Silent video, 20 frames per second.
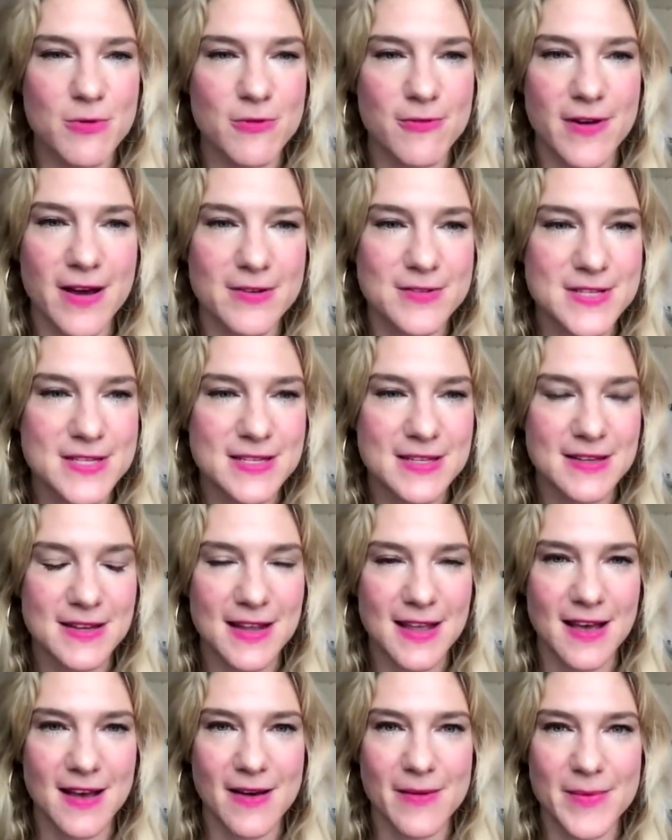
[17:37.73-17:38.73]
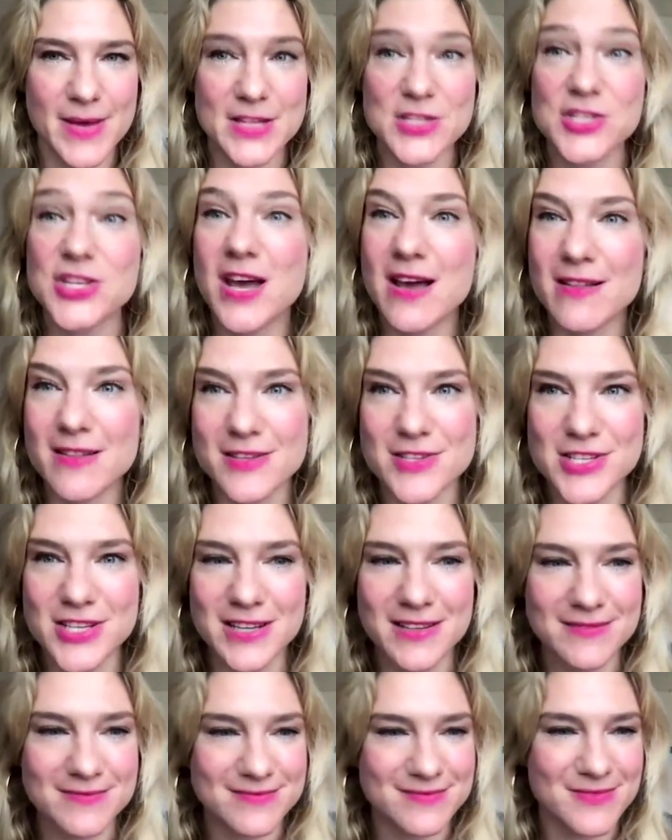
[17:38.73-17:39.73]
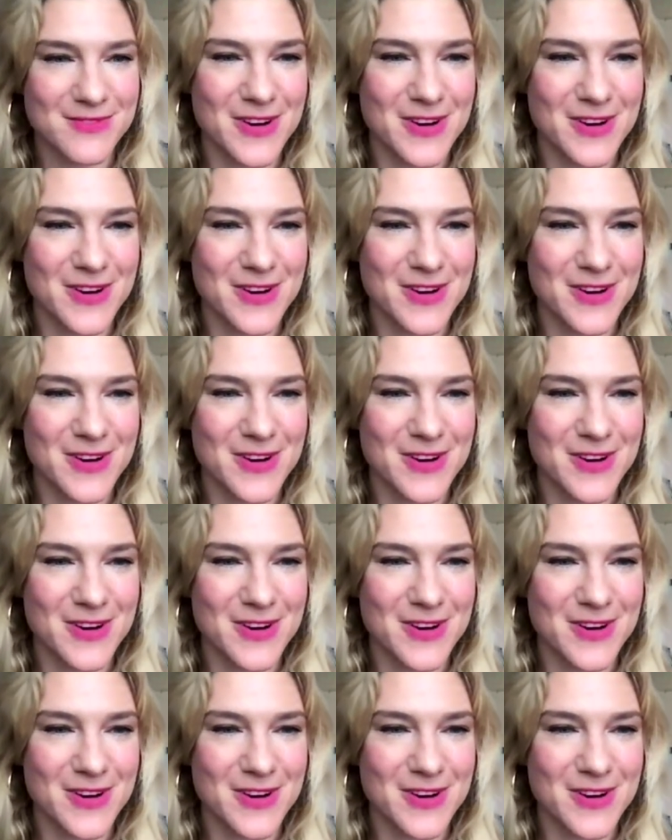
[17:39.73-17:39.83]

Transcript: profound um, and challenging,